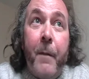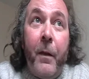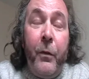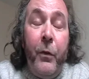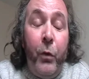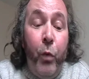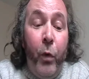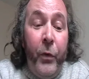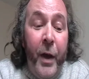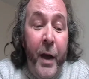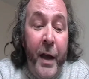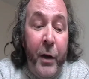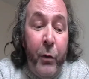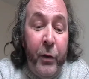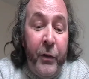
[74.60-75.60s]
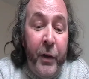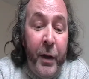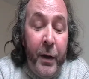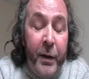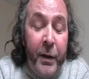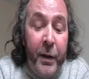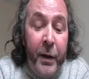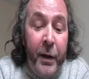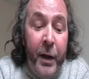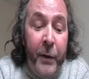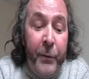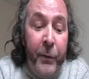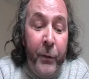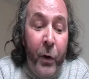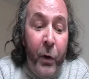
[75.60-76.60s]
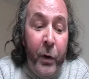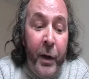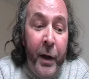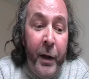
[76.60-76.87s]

they'd want that equity. If you've got